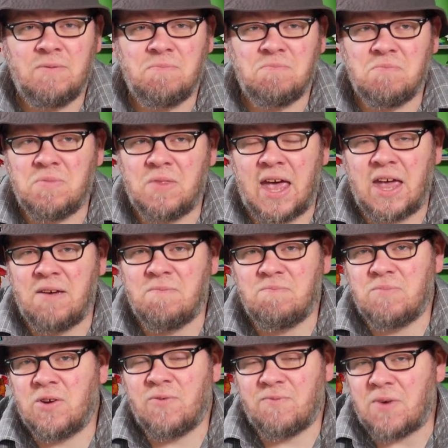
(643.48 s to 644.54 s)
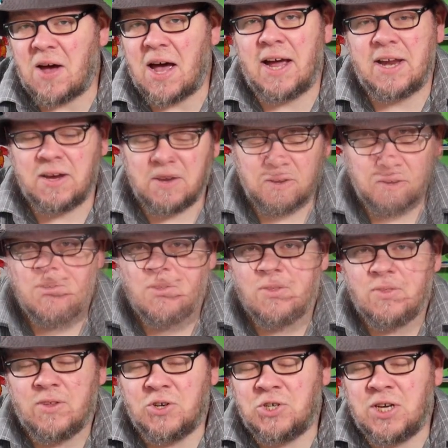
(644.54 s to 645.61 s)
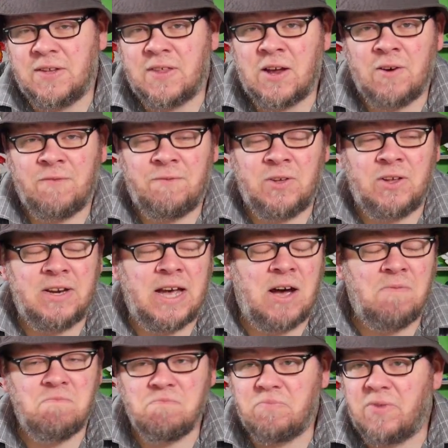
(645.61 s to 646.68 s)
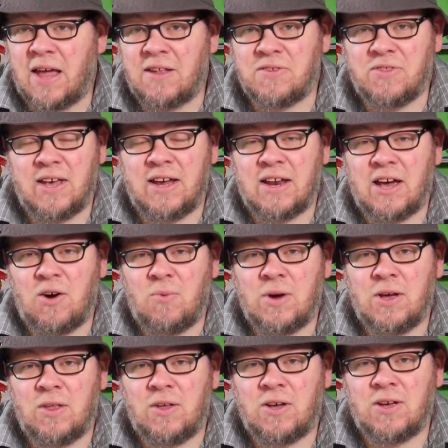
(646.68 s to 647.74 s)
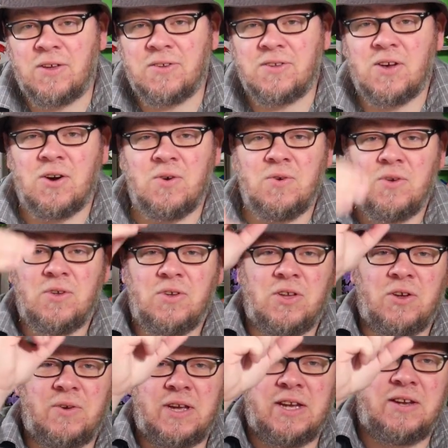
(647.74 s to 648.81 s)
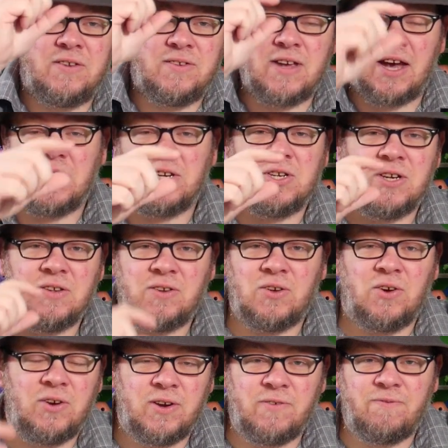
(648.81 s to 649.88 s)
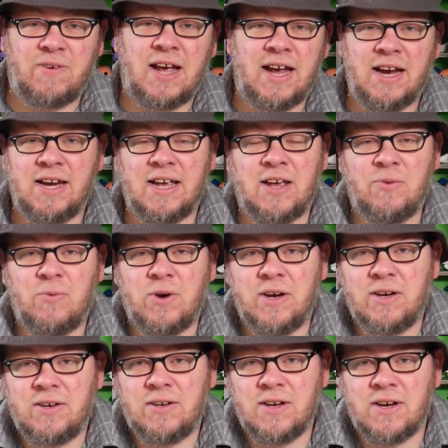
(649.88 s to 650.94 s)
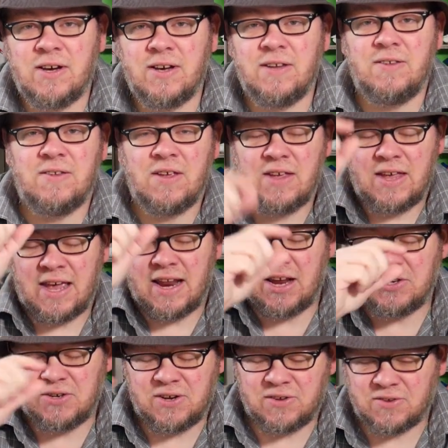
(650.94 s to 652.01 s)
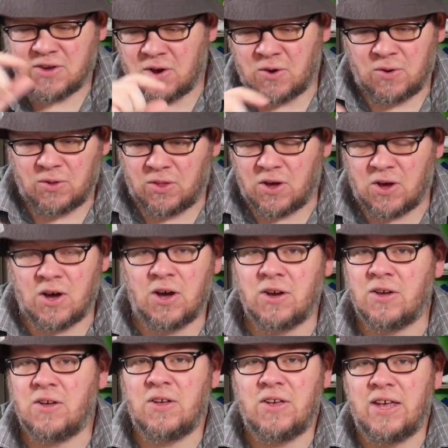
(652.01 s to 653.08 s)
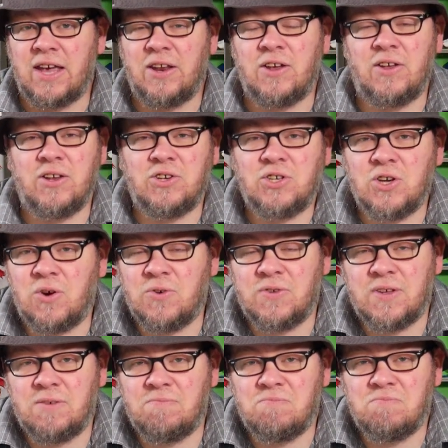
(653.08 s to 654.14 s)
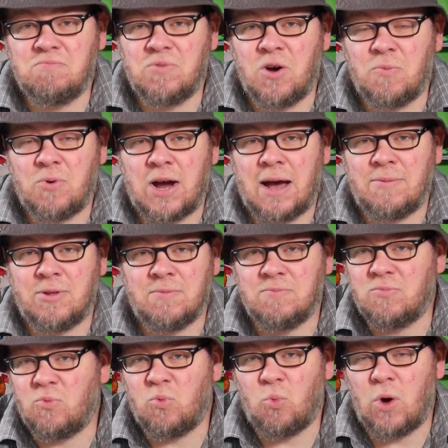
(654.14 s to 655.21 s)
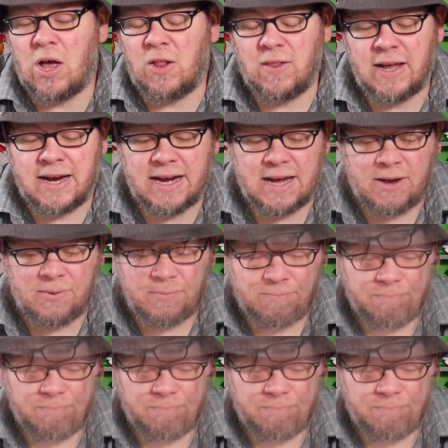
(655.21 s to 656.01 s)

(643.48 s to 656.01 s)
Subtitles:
They're fine. The sheet that you're filling out, that's laid out well also. Each section is clearly defined on what it does. And as you just go along, it shows it no problem, well laid out.